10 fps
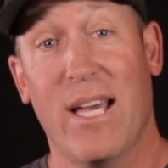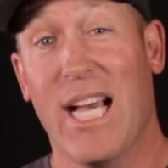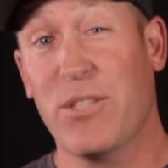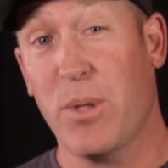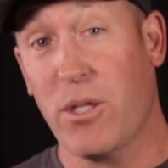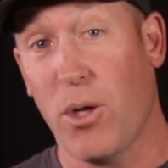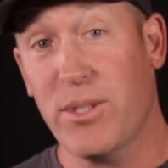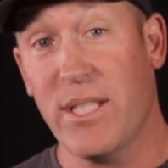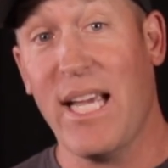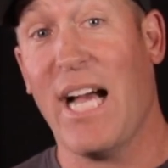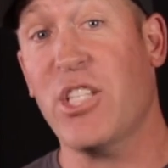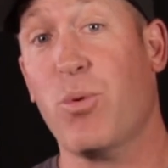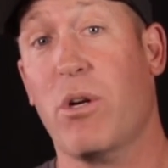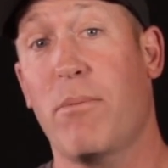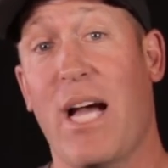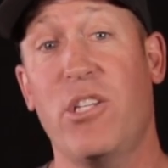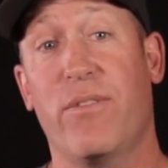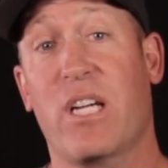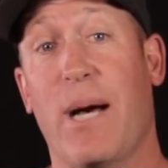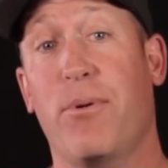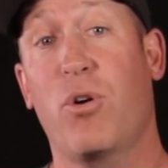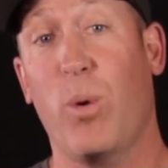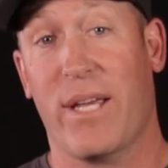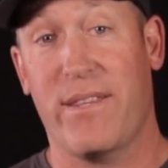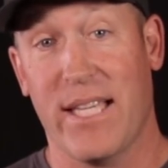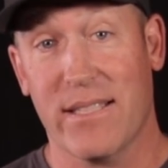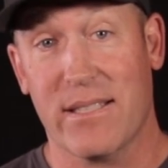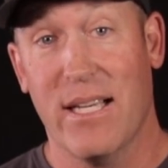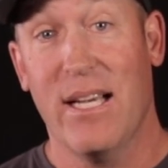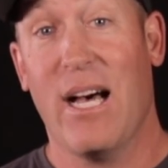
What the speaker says: As we close today, I just want to remind you of a couple quick things.